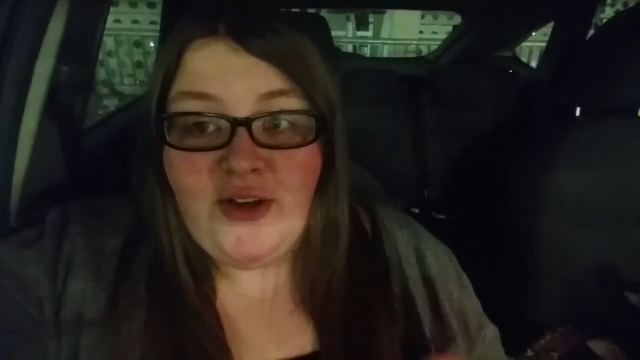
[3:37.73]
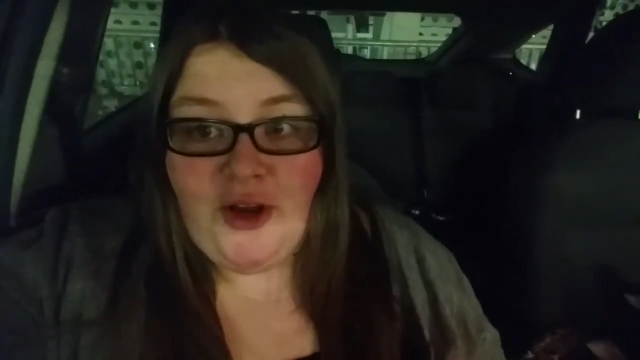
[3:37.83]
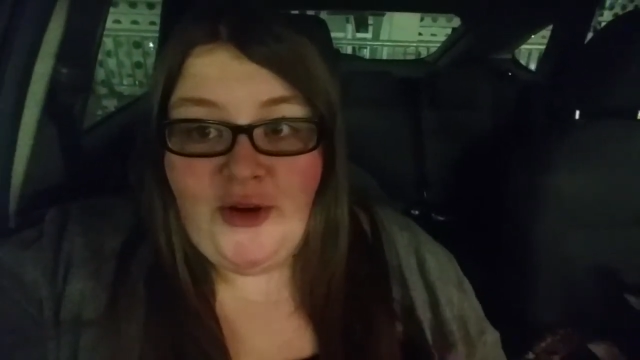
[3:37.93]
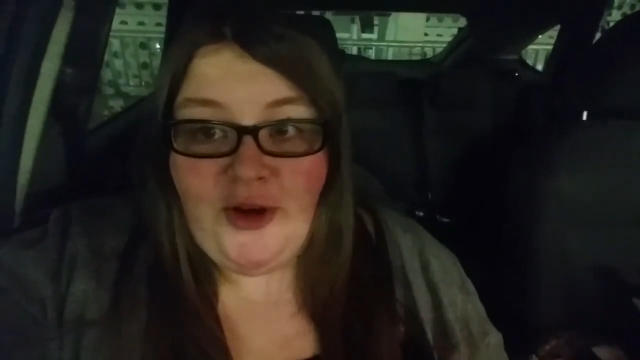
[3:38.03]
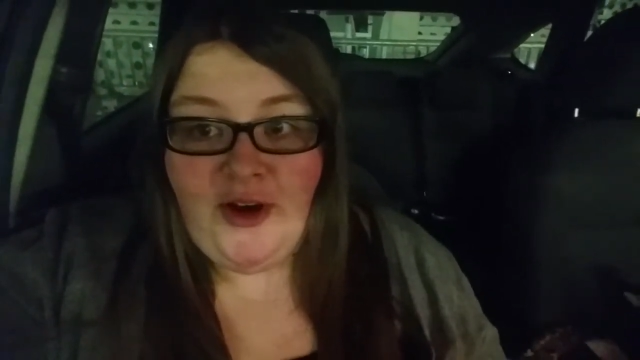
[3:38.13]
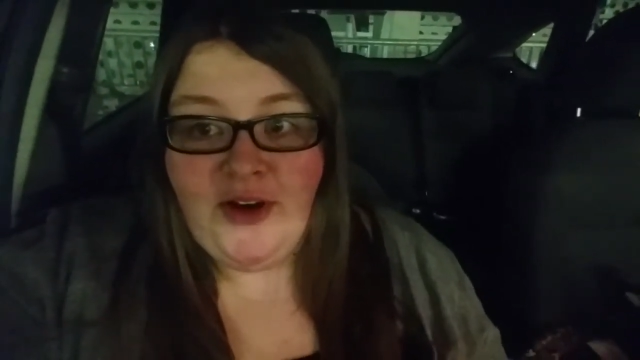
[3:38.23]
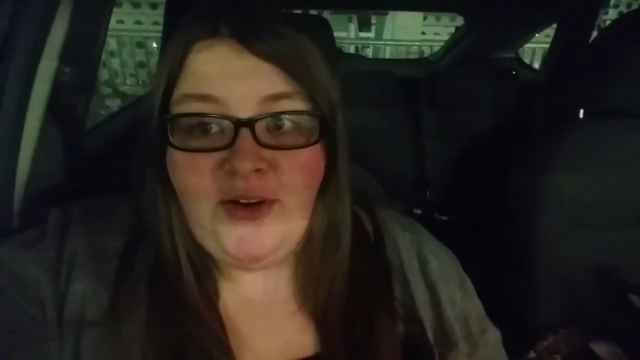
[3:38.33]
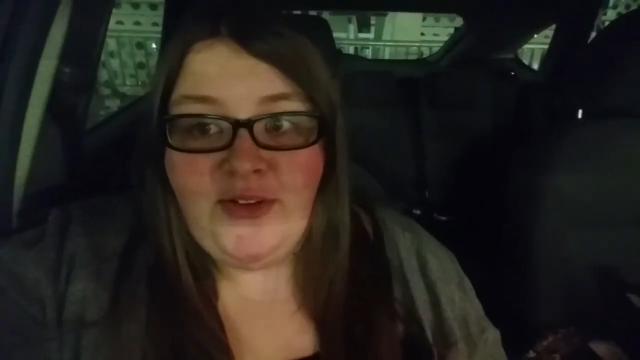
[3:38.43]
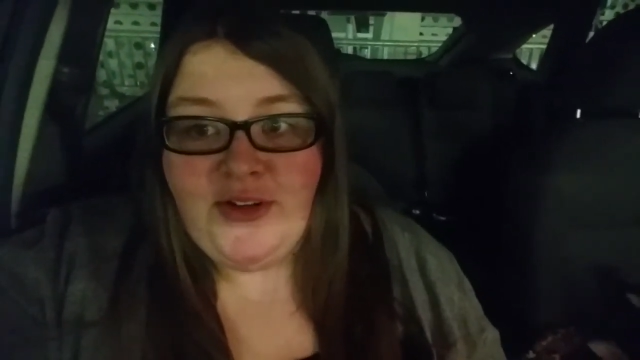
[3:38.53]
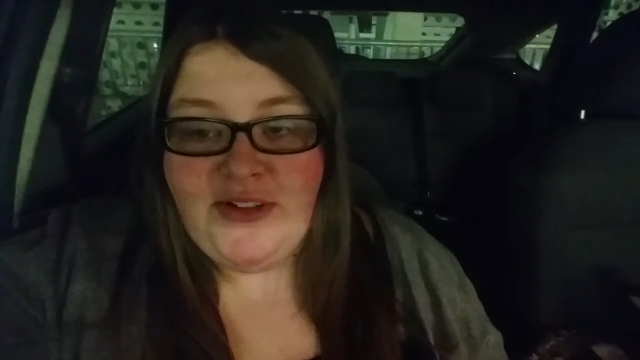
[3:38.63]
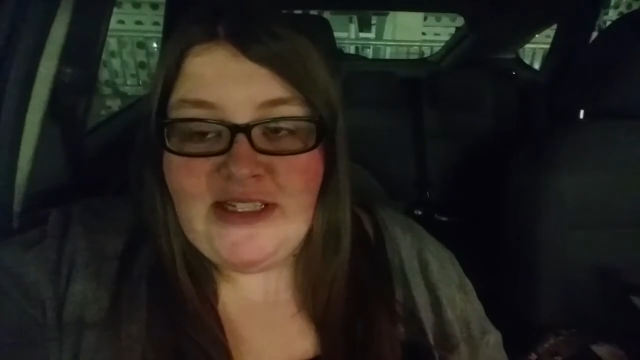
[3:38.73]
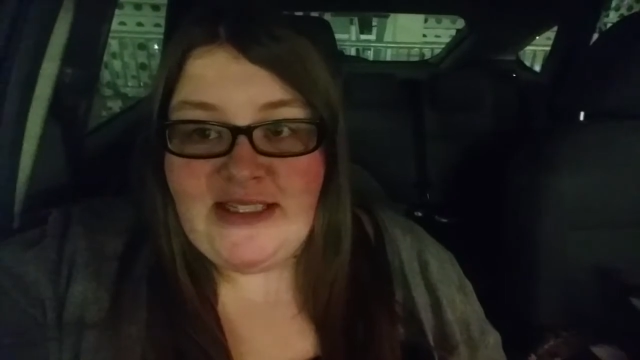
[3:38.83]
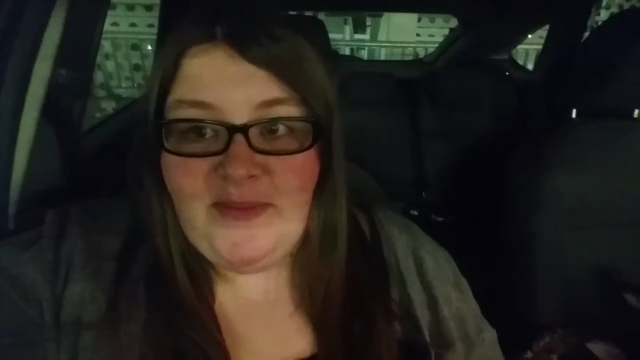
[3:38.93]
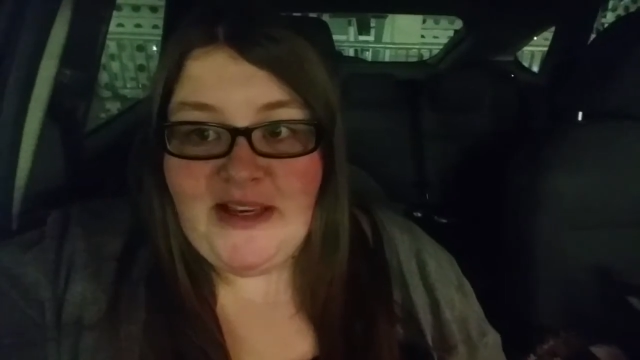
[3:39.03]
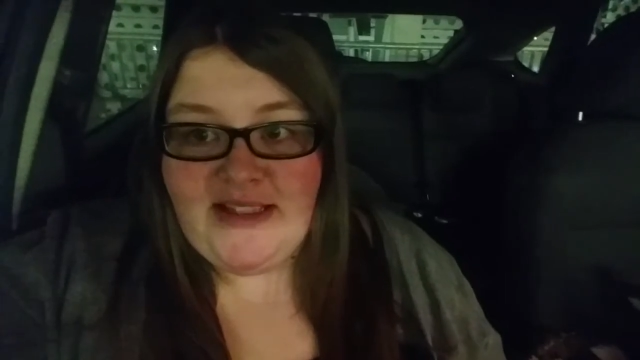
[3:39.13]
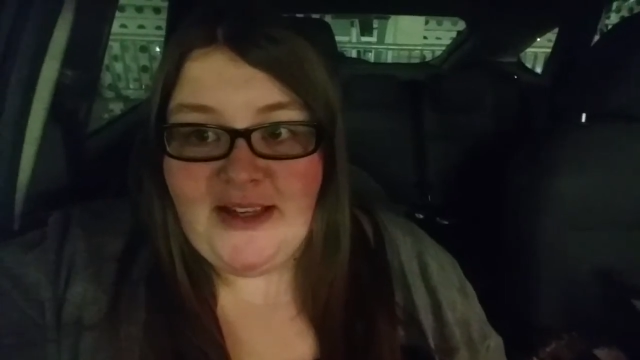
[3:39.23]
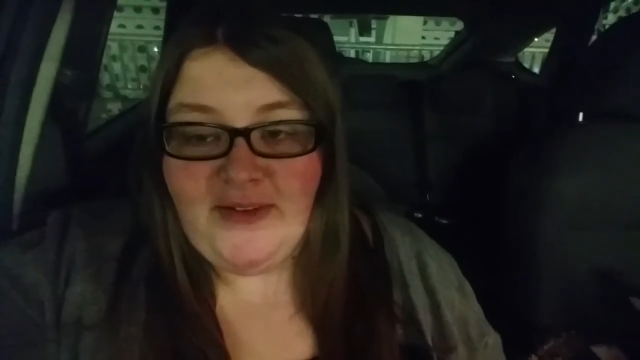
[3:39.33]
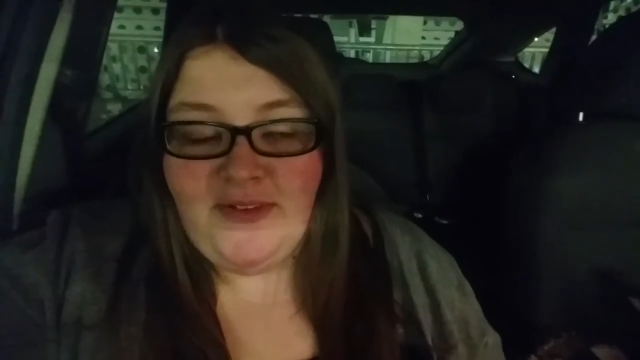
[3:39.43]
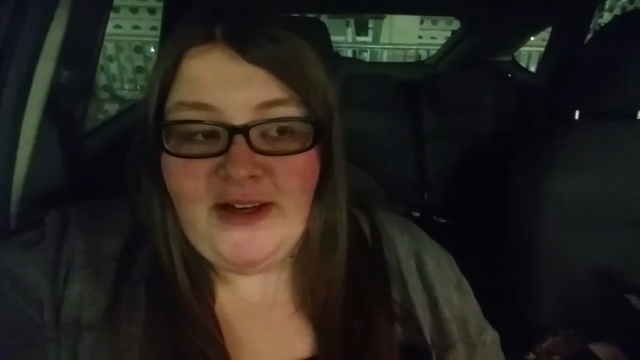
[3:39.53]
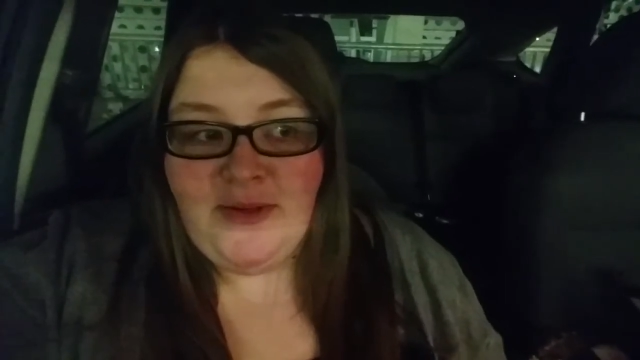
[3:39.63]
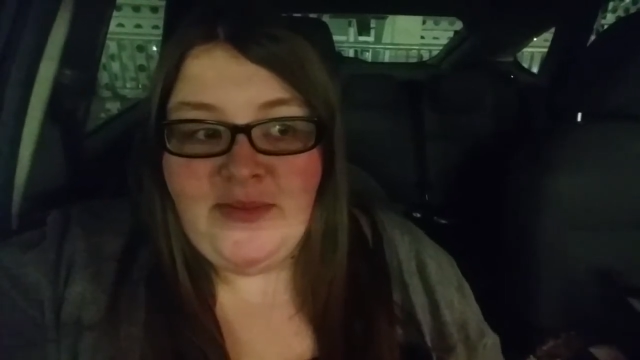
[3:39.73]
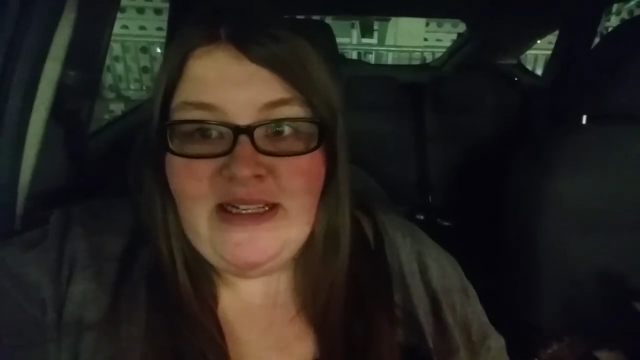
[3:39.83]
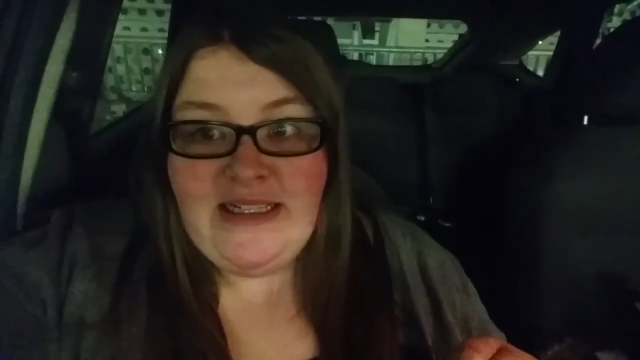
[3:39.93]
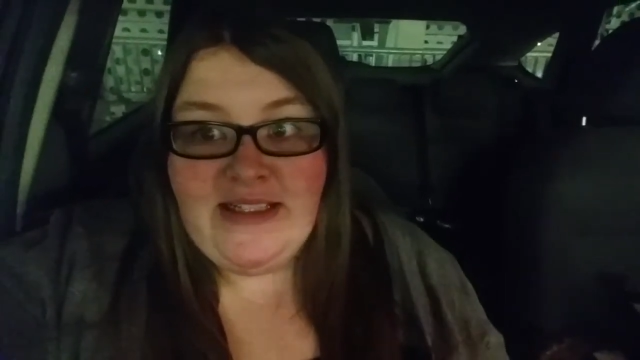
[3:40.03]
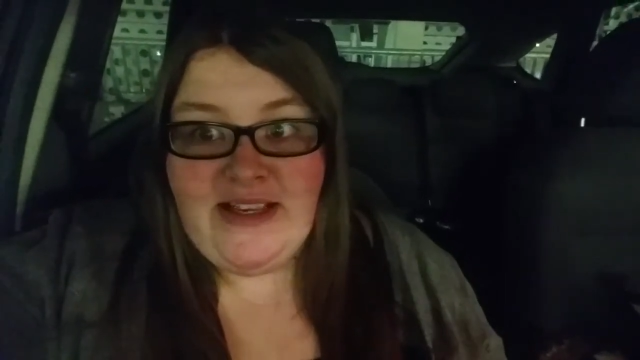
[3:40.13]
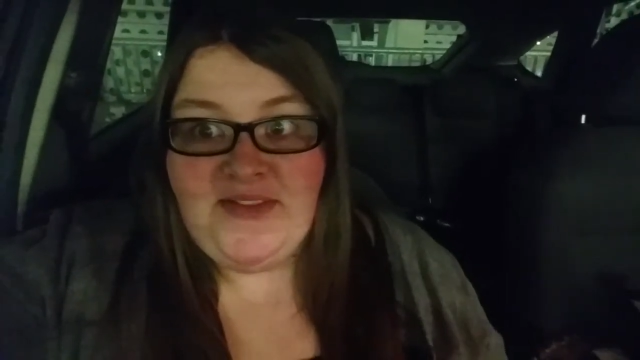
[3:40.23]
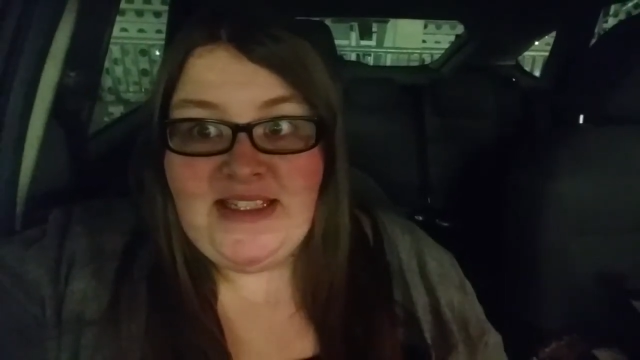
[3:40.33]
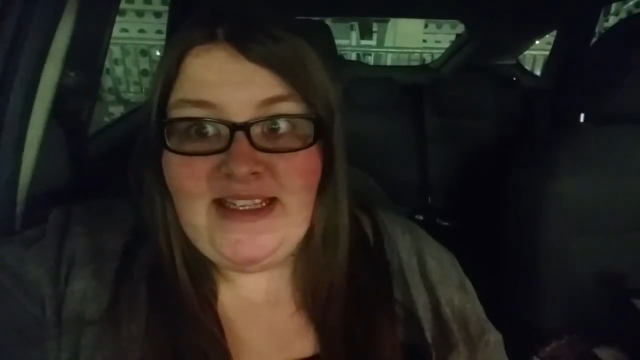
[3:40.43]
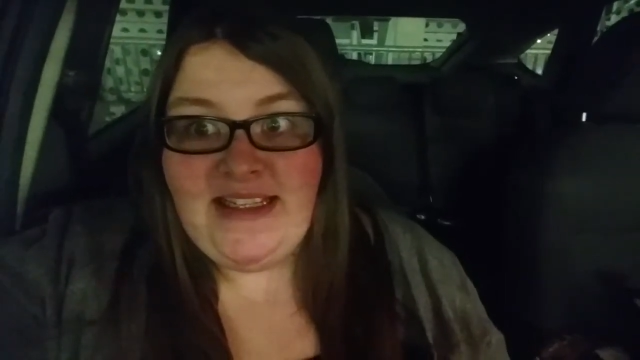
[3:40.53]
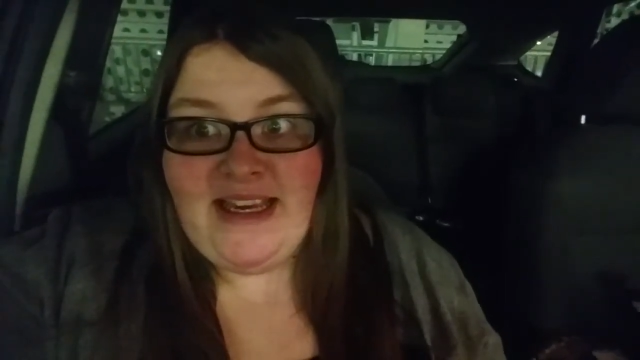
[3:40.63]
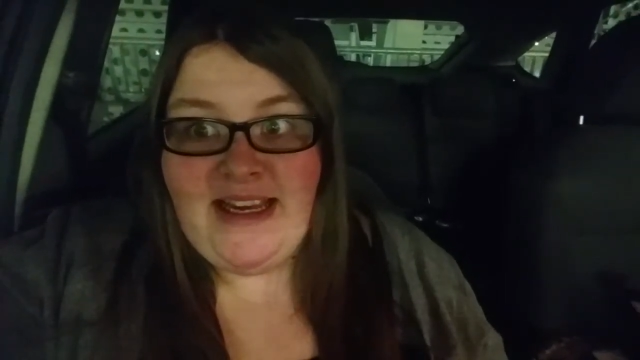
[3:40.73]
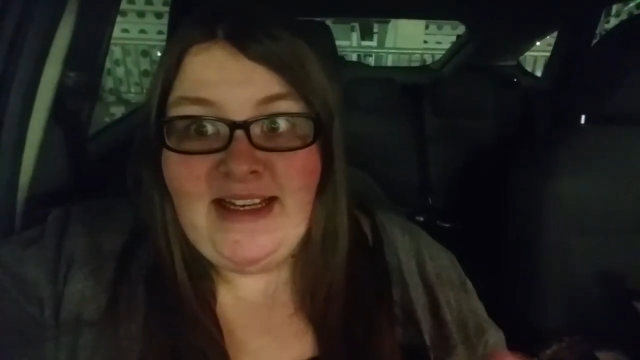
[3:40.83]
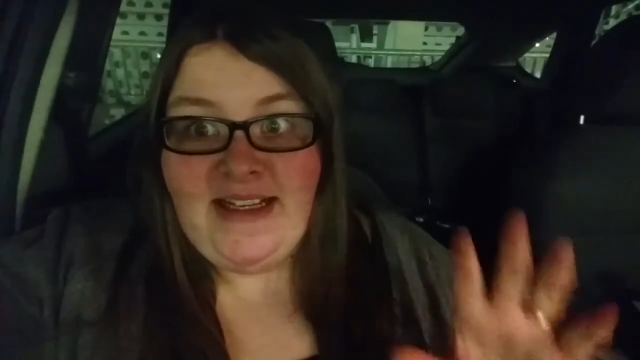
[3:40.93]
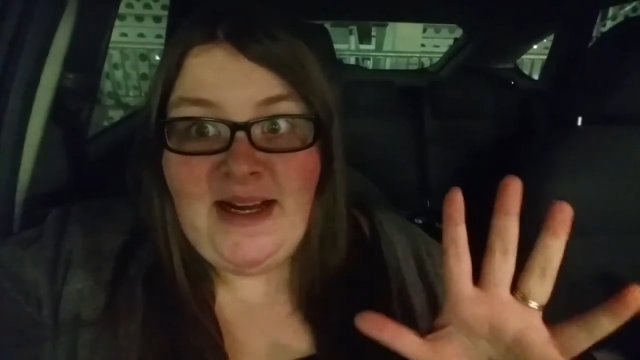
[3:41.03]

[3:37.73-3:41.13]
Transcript: Coco, the new Disney Pixar film. So I haven't seen it yet.